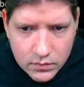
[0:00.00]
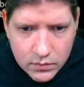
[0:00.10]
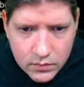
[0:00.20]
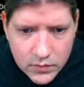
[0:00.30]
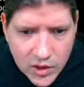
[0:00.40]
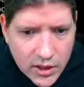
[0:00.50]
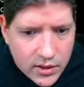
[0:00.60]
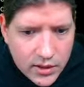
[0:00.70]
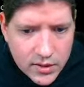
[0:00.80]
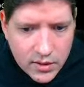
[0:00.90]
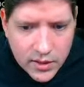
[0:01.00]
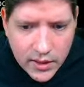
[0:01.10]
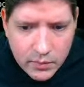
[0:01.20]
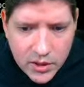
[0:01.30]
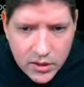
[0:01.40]
Okay, it doesn't tell
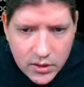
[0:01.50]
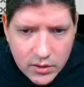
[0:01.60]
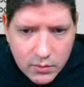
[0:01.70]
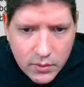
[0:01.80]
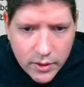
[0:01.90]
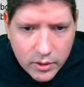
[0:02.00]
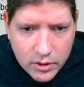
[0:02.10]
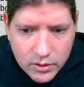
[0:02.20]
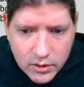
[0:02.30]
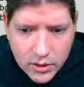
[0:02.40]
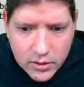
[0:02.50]
me whether or not.